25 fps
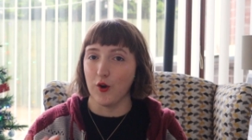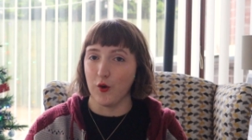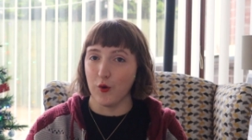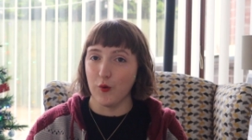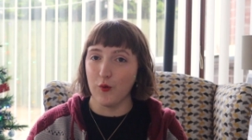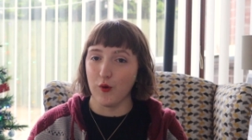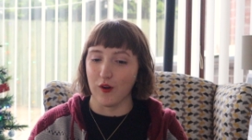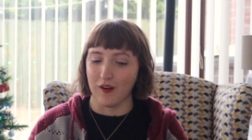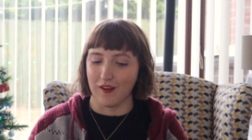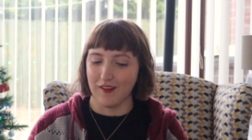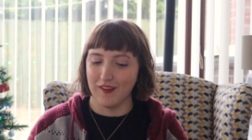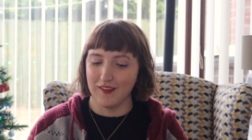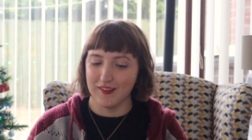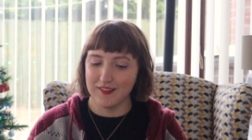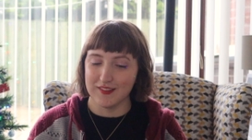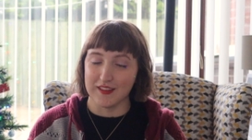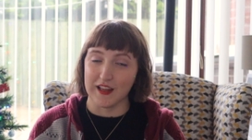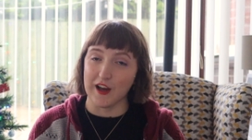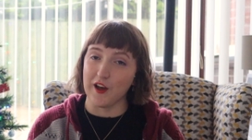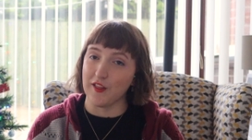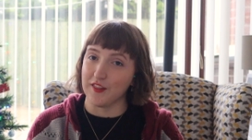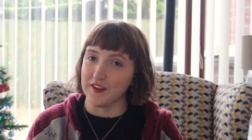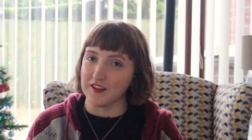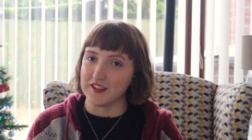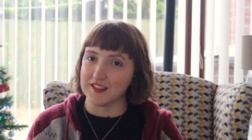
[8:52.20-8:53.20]
or
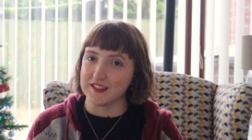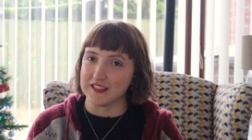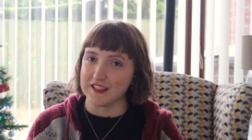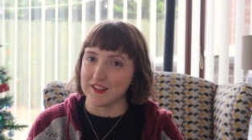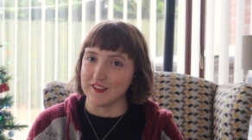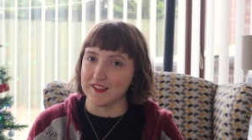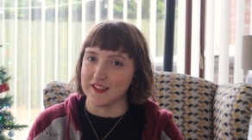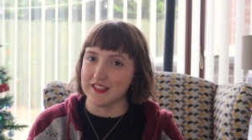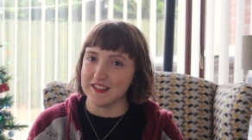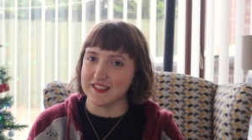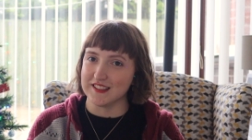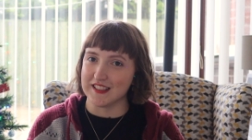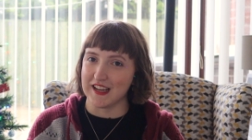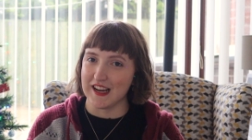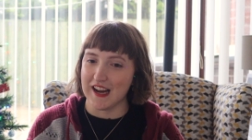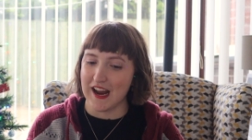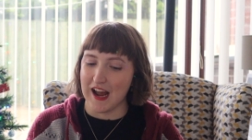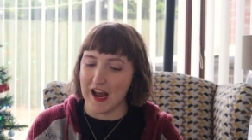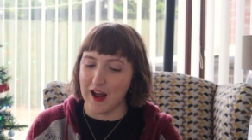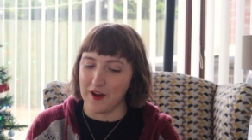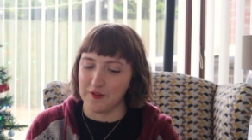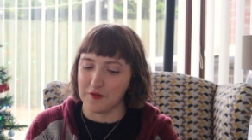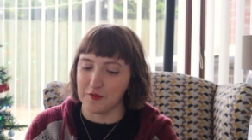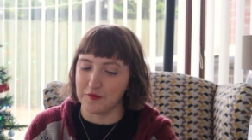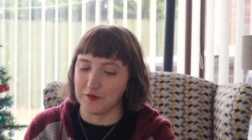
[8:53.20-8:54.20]
the other series I
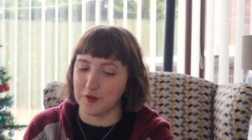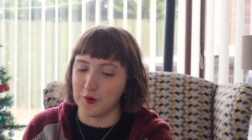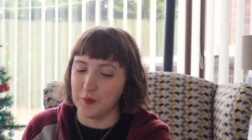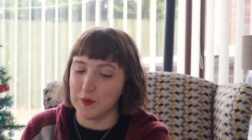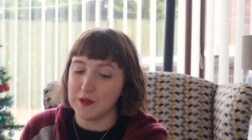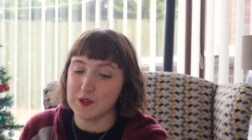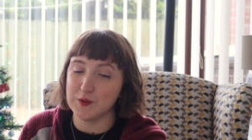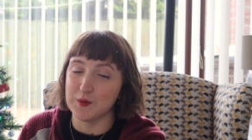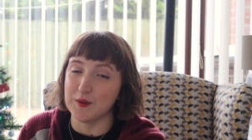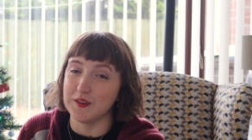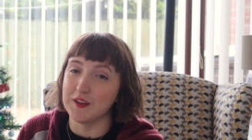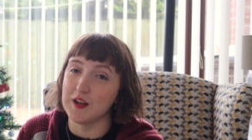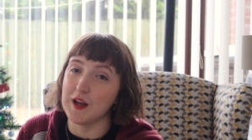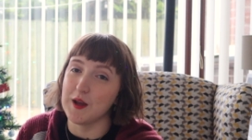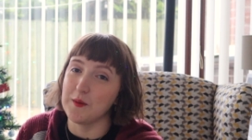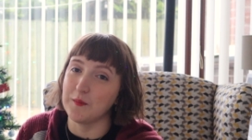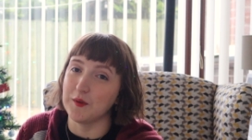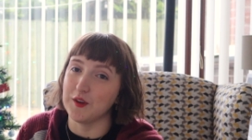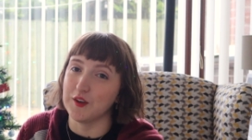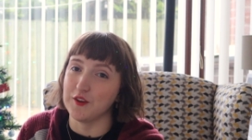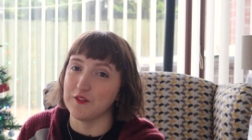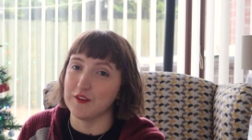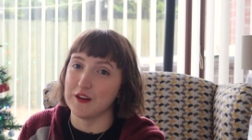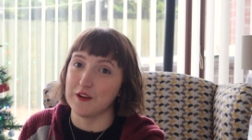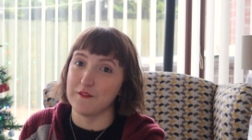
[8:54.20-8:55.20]
have for which one I'm
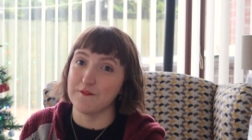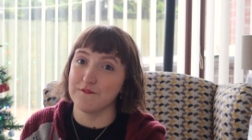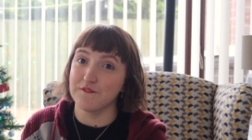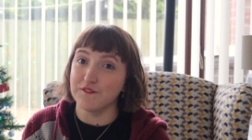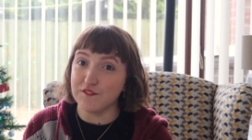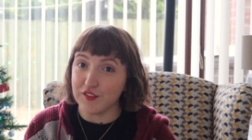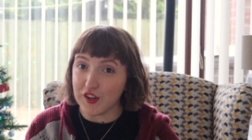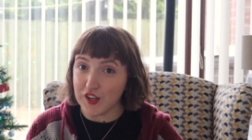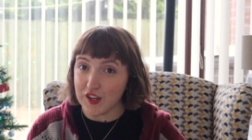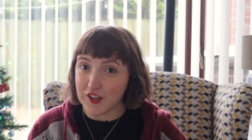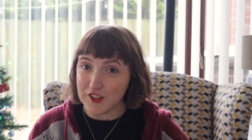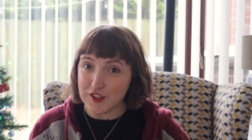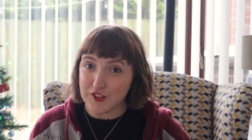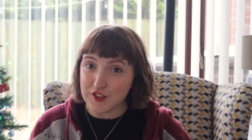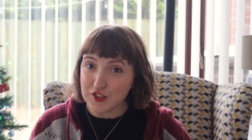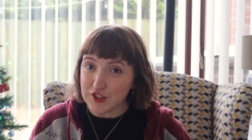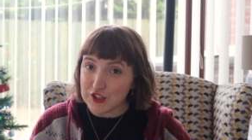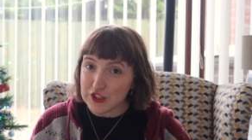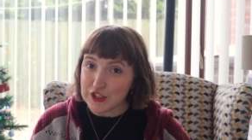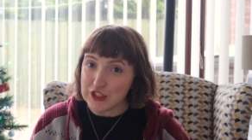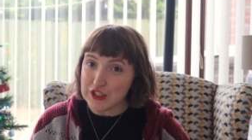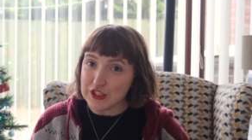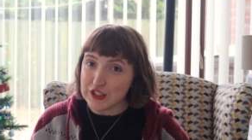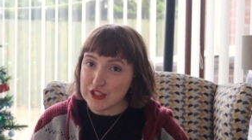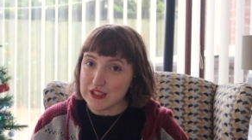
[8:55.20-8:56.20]
going to read
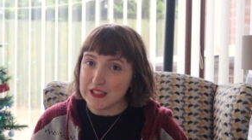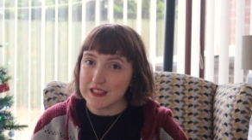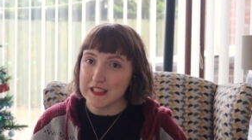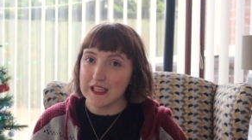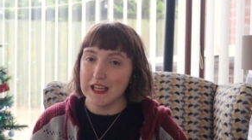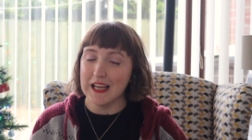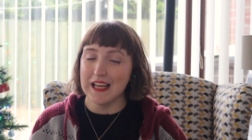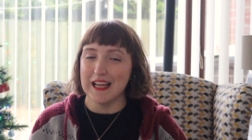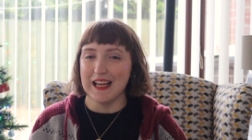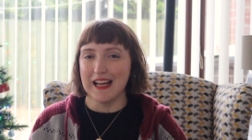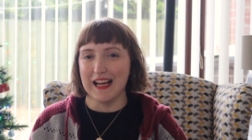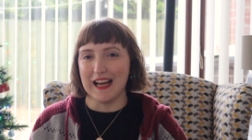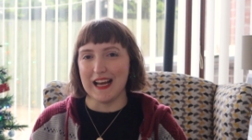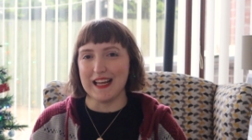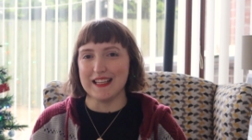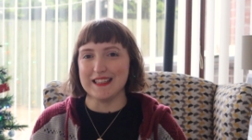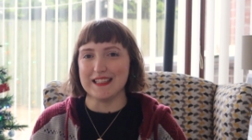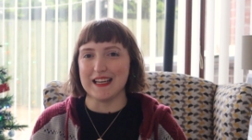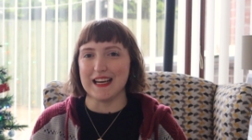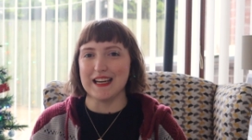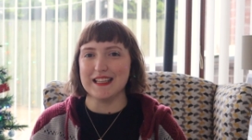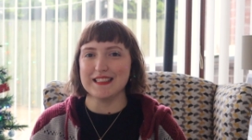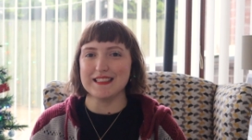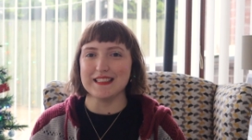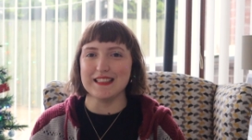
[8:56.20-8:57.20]
first, and
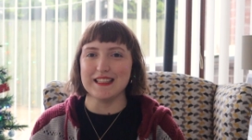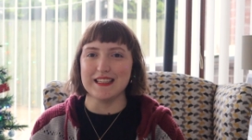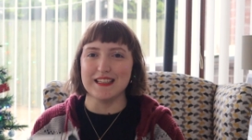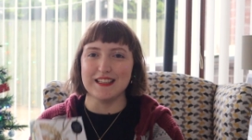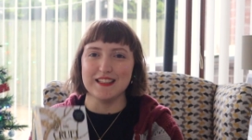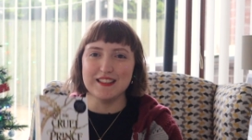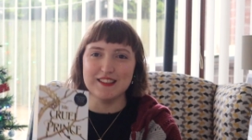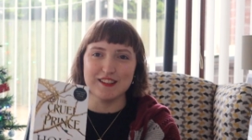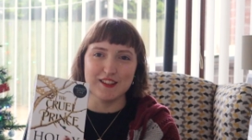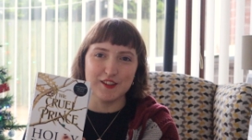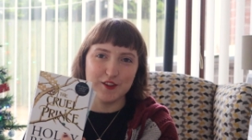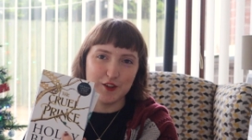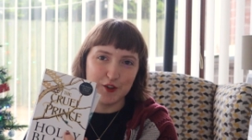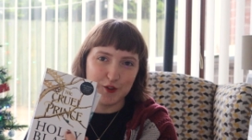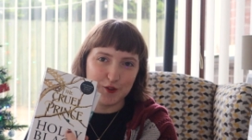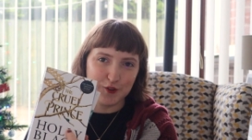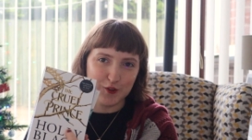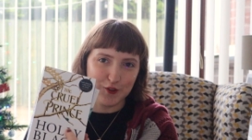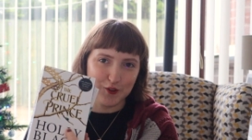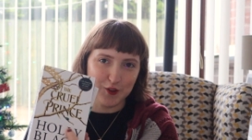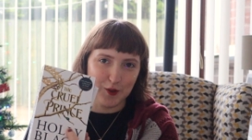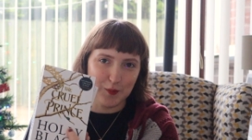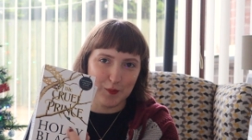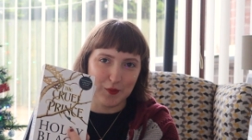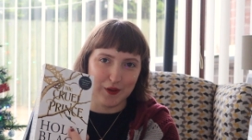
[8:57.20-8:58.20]
that is The
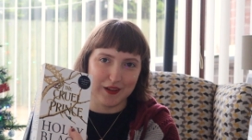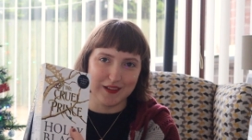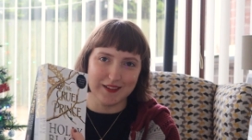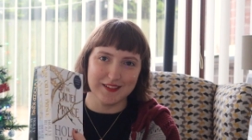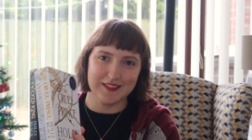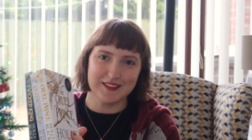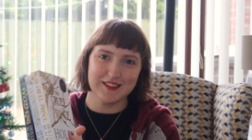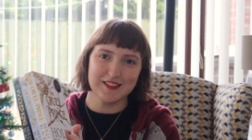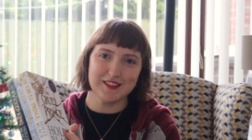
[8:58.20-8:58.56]
Cruel Prince.